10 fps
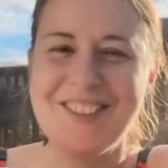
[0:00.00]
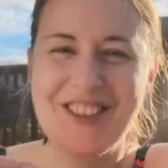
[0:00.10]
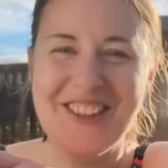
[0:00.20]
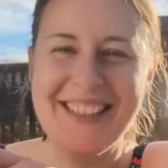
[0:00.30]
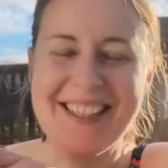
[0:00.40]

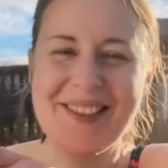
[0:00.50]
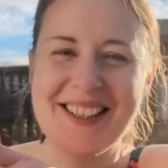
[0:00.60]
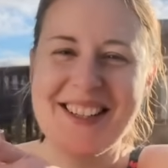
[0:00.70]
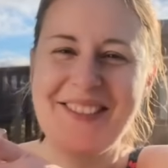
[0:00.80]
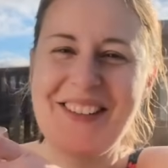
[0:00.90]
Dory is
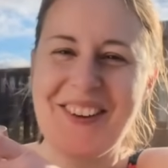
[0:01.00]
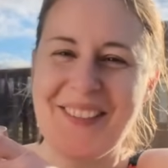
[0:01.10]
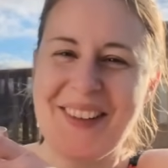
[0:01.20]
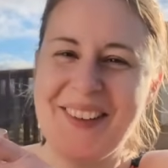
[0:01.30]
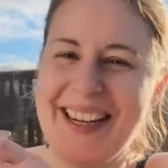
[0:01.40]
watching me
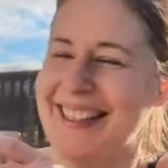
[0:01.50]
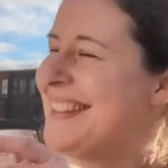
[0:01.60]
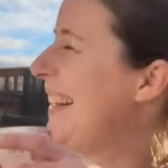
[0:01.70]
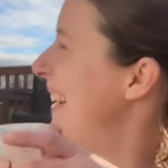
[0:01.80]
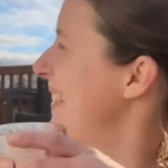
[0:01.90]
from the
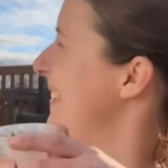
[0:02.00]
window.